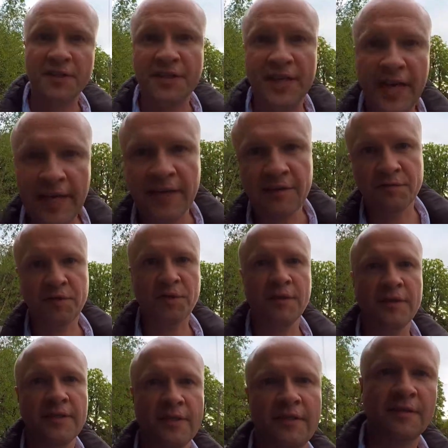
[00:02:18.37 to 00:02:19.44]
day of trying
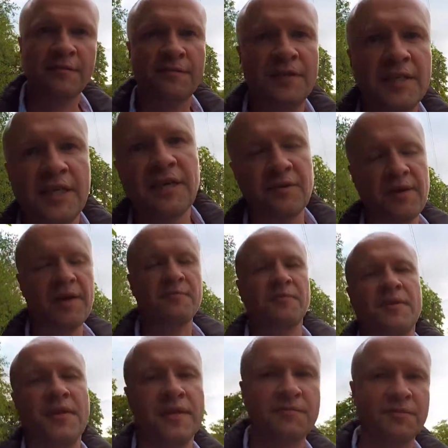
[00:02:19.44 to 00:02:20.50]
to video
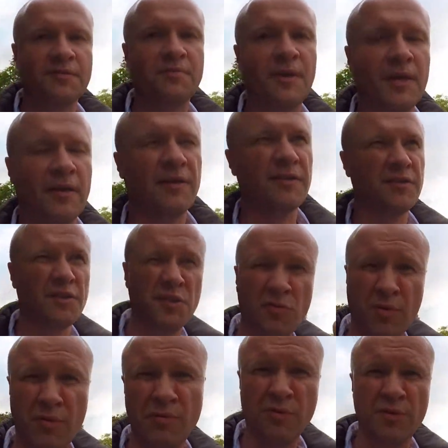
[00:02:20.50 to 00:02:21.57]
everything I've spent. Oh, there's just
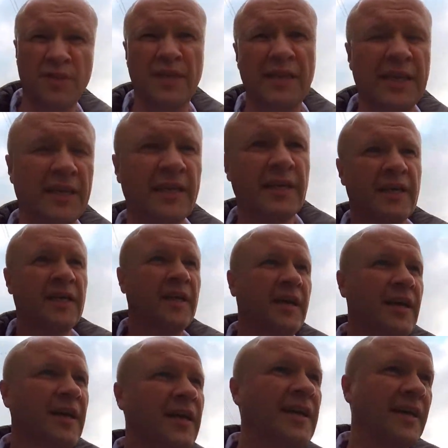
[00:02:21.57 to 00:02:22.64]
one more thing.
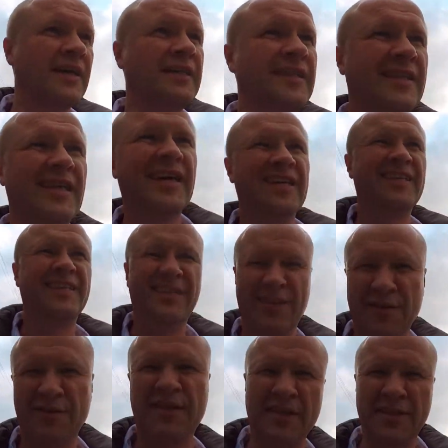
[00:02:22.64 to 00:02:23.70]
I, I do
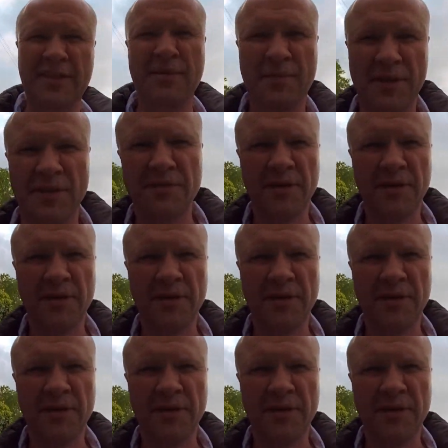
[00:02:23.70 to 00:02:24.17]
need something to